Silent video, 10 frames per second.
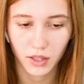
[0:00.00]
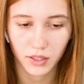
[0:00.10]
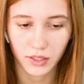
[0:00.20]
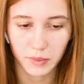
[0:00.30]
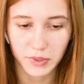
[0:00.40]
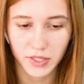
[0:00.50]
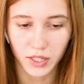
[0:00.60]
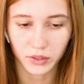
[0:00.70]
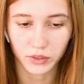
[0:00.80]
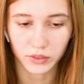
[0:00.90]
Let me tell
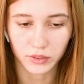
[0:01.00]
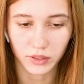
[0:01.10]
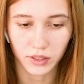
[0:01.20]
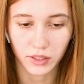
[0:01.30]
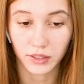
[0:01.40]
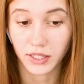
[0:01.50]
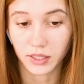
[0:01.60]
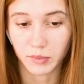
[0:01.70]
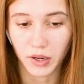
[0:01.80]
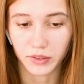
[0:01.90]
you a little
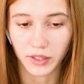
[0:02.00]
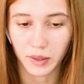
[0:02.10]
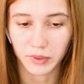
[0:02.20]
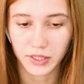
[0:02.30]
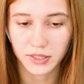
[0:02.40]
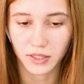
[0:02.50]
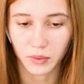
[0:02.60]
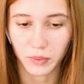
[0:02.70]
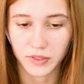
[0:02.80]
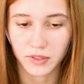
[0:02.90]
about them. Let's start
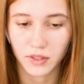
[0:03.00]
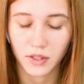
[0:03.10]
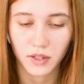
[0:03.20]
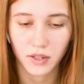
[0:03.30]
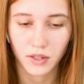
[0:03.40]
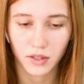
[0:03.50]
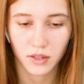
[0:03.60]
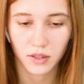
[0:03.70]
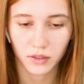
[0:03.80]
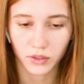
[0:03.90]
with
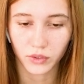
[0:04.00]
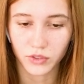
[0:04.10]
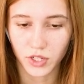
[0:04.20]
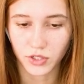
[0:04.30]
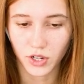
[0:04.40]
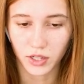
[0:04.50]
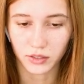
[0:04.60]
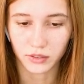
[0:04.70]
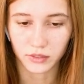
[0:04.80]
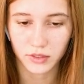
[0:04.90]
don't change
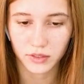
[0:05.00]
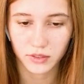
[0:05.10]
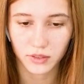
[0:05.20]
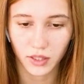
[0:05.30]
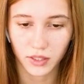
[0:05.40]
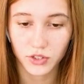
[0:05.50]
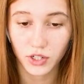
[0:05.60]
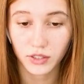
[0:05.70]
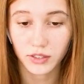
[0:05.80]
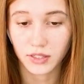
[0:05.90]
channels. In
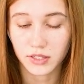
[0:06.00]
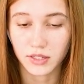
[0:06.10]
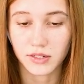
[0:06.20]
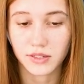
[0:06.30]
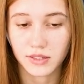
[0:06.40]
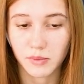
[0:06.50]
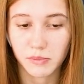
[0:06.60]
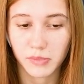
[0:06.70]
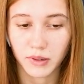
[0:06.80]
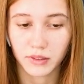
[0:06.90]
general, this is a
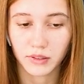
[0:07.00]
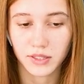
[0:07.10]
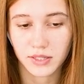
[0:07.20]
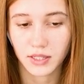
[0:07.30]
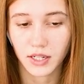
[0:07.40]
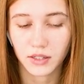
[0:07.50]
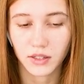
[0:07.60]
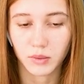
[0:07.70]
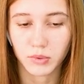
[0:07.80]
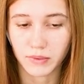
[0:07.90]
simple indicator
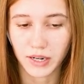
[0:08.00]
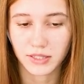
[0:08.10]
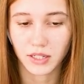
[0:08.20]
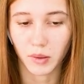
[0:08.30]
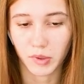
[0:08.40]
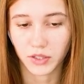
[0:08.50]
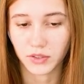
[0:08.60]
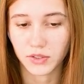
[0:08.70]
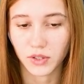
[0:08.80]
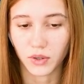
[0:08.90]
that provides the
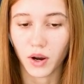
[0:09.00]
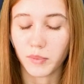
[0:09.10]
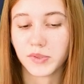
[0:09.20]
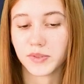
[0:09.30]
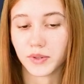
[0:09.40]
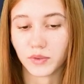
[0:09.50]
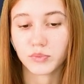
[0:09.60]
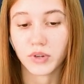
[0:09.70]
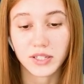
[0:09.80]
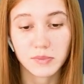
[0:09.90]
ability to observe
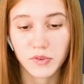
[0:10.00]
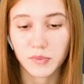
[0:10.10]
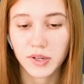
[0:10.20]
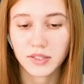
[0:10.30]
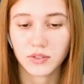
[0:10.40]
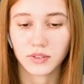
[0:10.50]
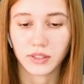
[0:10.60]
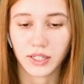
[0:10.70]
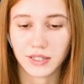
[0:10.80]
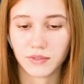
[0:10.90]
price movements
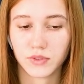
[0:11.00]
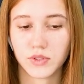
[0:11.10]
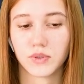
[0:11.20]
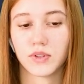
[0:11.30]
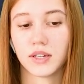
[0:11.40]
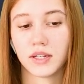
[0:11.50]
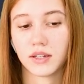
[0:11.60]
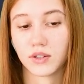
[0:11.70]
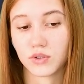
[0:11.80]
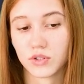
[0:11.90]
relative to the
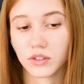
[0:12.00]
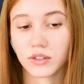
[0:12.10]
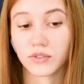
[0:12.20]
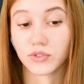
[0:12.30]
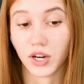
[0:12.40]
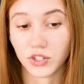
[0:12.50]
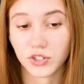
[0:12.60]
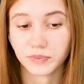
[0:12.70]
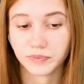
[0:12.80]
usual range.